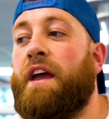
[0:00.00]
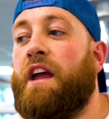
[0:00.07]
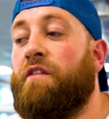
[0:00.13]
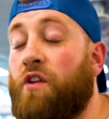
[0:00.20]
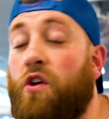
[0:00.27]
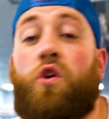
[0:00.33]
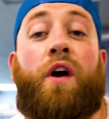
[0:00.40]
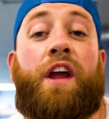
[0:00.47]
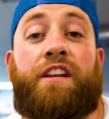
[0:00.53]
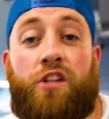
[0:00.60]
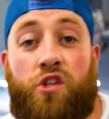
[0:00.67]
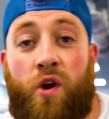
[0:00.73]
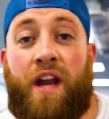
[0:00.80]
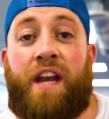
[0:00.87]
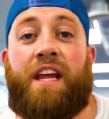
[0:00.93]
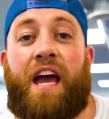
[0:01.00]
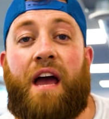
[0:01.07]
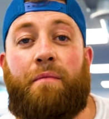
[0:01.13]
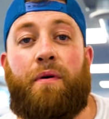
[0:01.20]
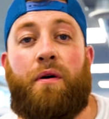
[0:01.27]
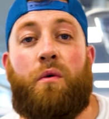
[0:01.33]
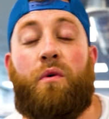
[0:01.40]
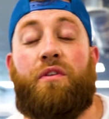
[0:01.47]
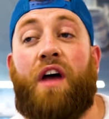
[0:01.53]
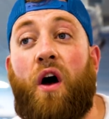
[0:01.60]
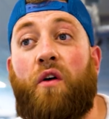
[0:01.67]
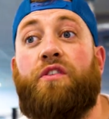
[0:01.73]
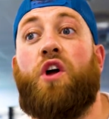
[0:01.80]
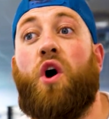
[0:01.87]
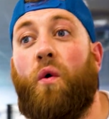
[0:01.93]
if you're going into training camp
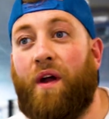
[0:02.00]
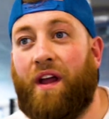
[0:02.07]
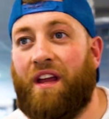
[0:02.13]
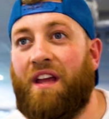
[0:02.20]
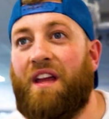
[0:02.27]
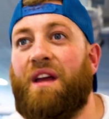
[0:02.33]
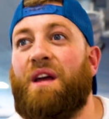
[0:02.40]
without knowing